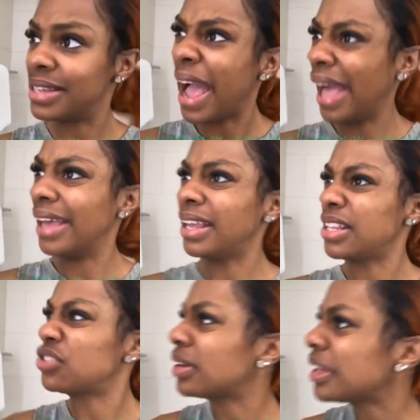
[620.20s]
sad.
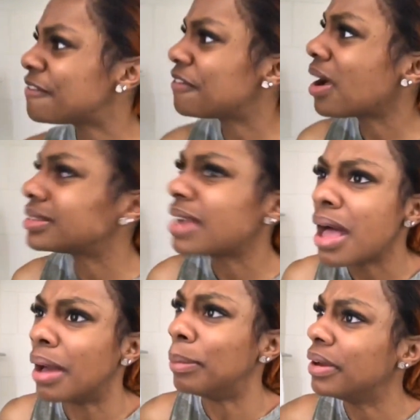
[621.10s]
It's really fucked
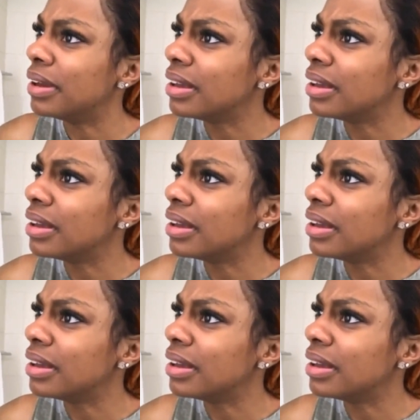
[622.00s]
up.